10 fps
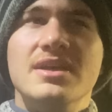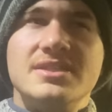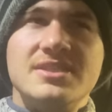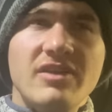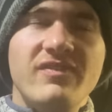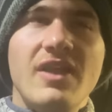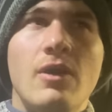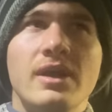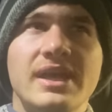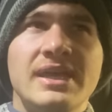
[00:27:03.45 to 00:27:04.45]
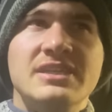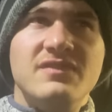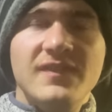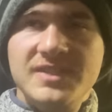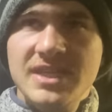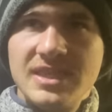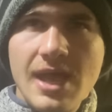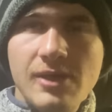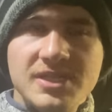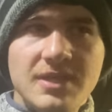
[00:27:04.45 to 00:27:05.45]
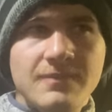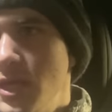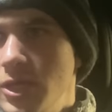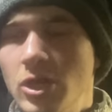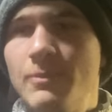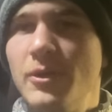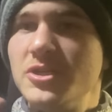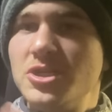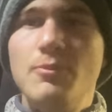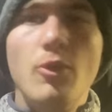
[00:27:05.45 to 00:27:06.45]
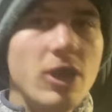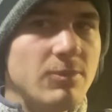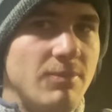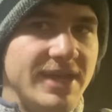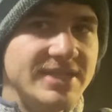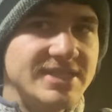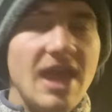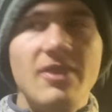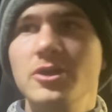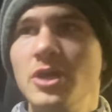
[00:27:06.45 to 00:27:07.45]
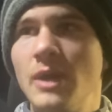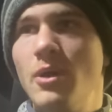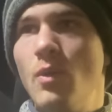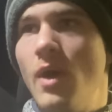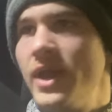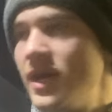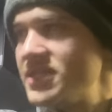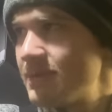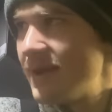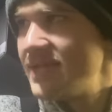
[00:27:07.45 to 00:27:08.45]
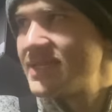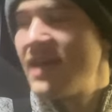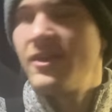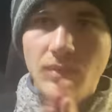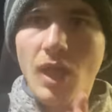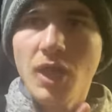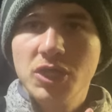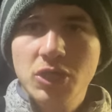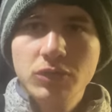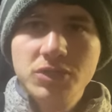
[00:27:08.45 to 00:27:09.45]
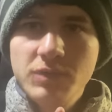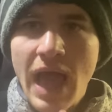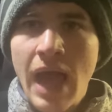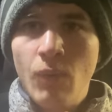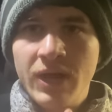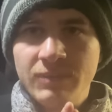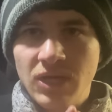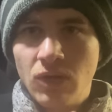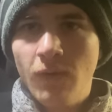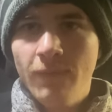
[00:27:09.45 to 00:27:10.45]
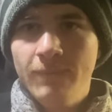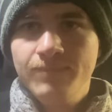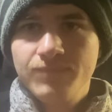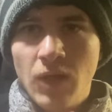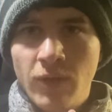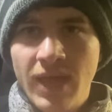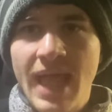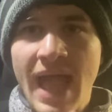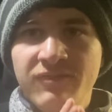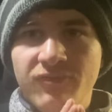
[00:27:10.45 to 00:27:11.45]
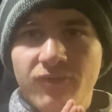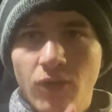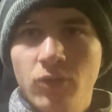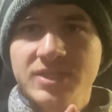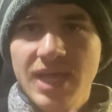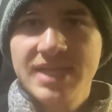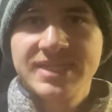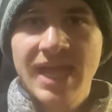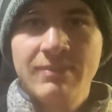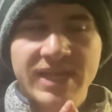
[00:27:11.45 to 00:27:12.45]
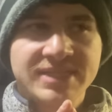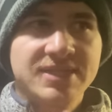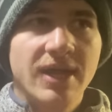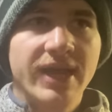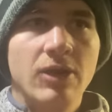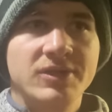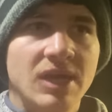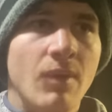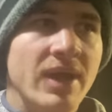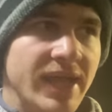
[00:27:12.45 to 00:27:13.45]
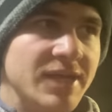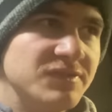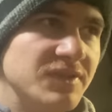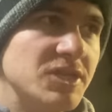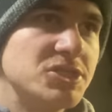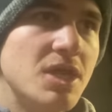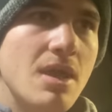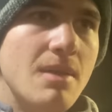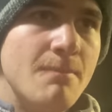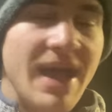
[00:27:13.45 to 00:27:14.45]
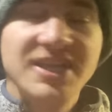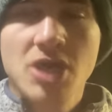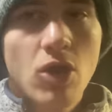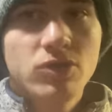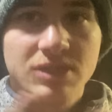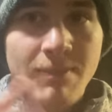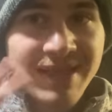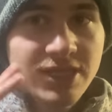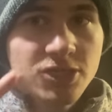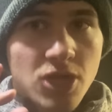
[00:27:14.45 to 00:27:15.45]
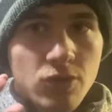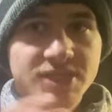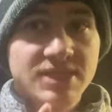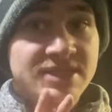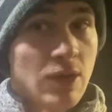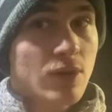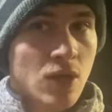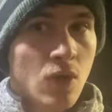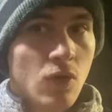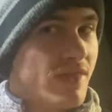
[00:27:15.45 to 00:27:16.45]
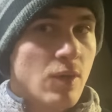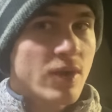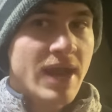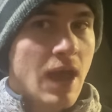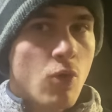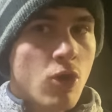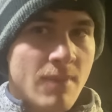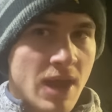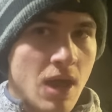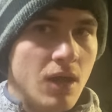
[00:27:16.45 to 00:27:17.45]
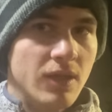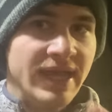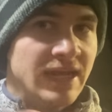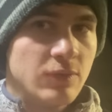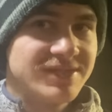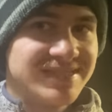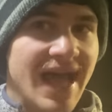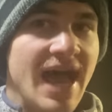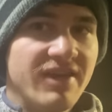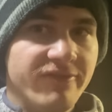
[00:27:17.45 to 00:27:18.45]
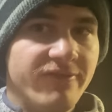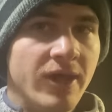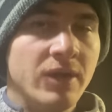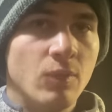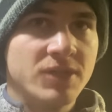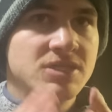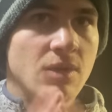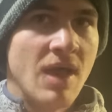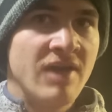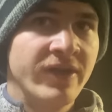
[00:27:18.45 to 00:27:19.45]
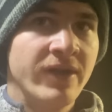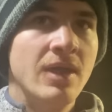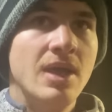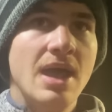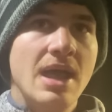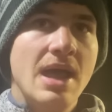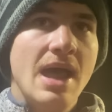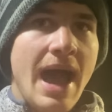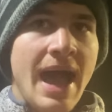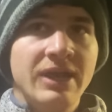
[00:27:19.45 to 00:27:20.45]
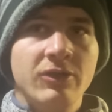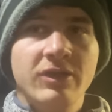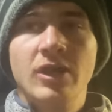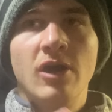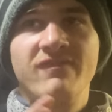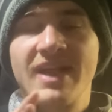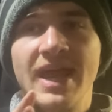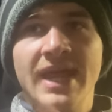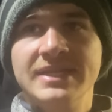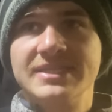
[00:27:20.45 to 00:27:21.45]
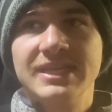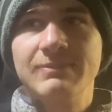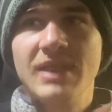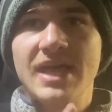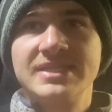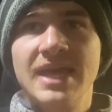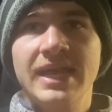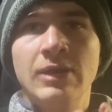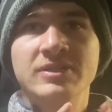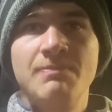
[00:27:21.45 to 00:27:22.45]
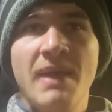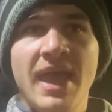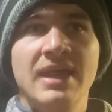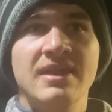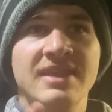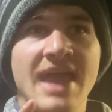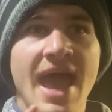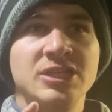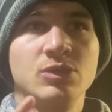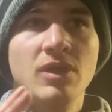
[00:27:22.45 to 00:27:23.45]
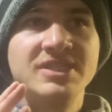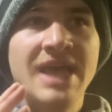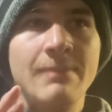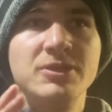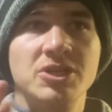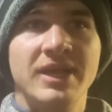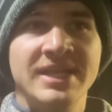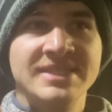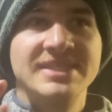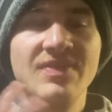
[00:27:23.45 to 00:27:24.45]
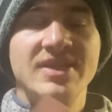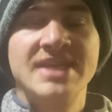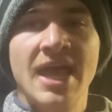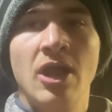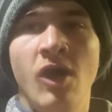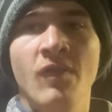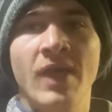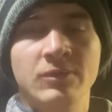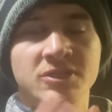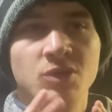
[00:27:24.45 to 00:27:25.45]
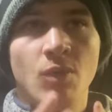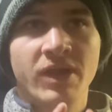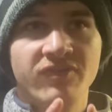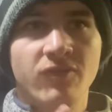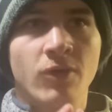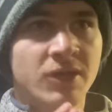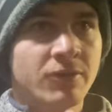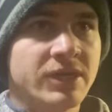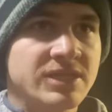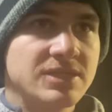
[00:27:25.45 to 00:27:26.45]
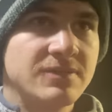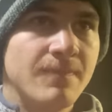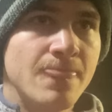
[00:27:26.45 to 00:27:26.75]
Sunflower is 15,000. You can put two Portable Buddies together. You can put one Hunting Buddy together. You do not want to be cold, okay? I froze last night, but I stuck it out because I wanted to catch fish. My toes, my little toesies, they were cold. They were not warm at all, and it was not fun whatsoever. I don't even know if I got any sleep last night. It was a pain. The actual temperature inside the tent all night was 24 degrees.